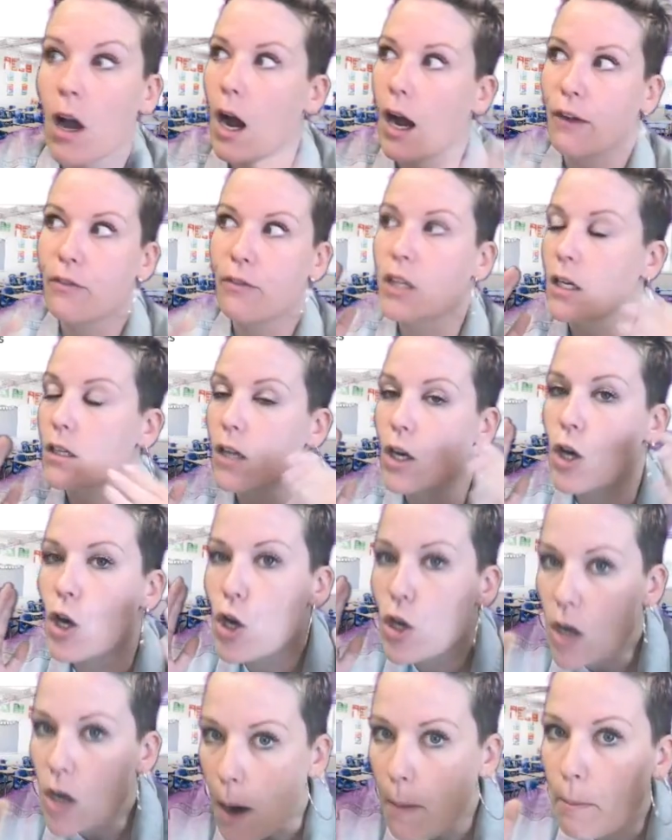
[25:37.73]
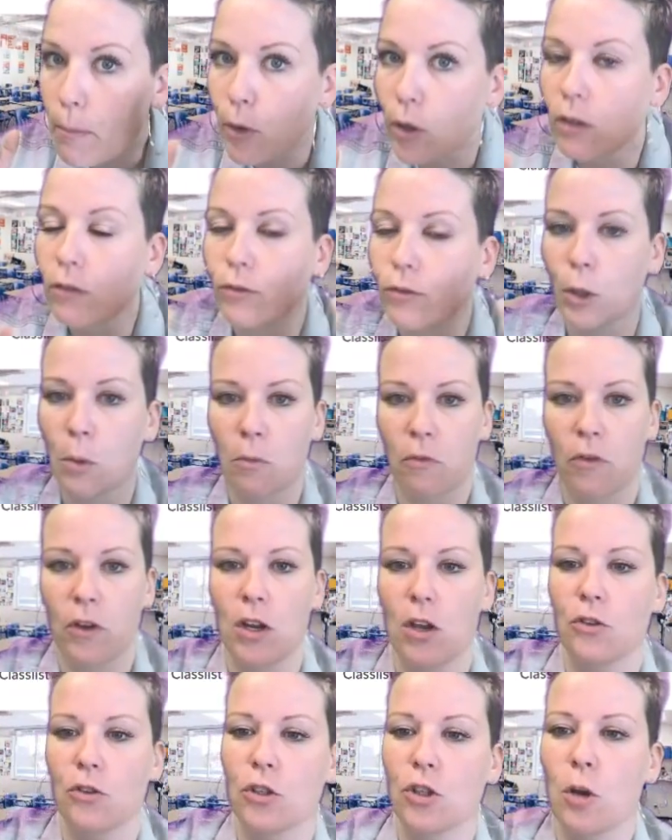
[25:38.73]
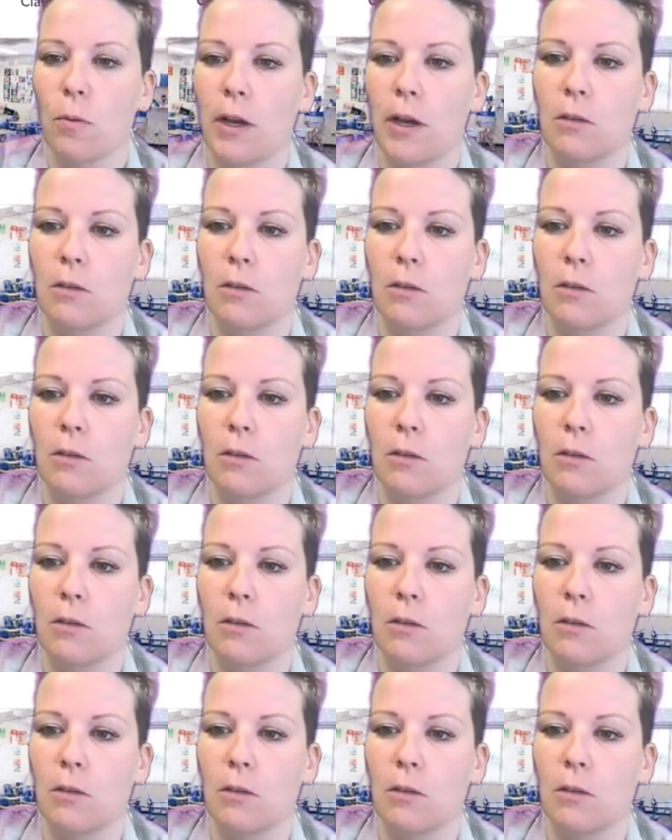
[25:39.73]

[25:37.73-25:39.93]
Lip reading: I've sent a number of Loom videos. Let's go back